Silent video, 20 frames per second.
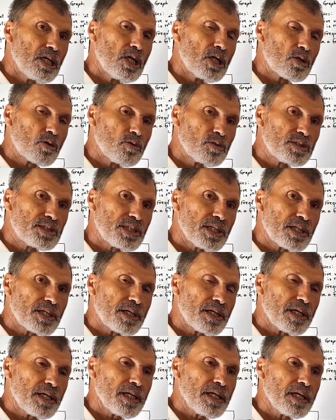
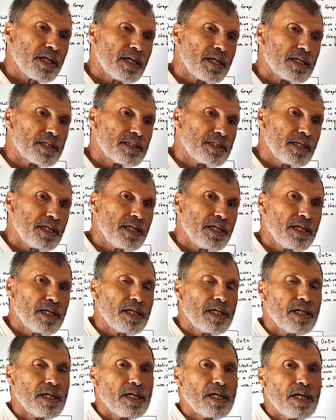concerning the
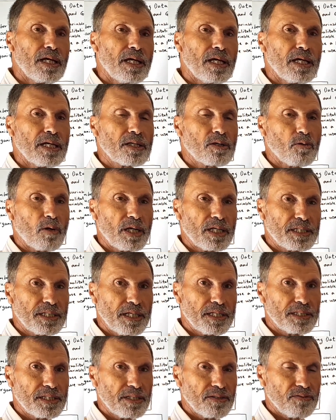
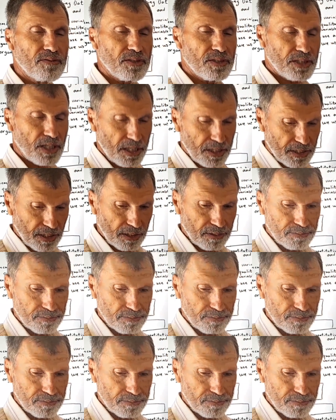qualitative data.